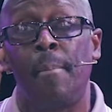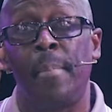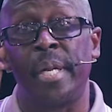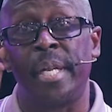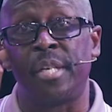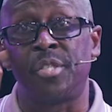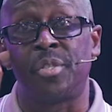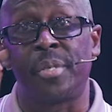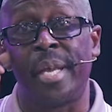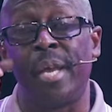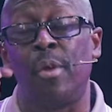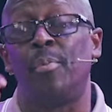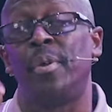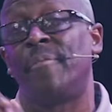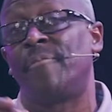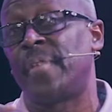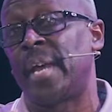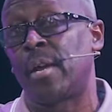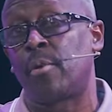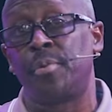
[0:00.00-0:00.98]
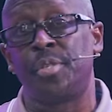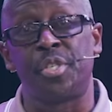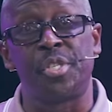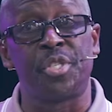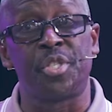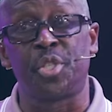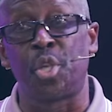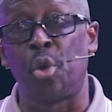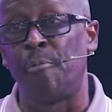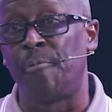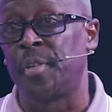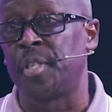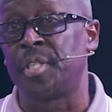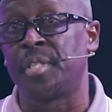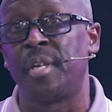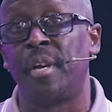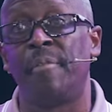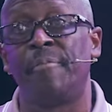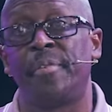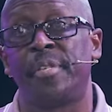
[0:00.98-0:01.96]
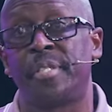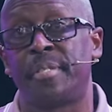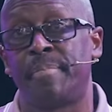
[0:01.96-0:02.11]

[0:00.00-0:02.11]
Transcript: But that's okay. In fact, we just surface stuff.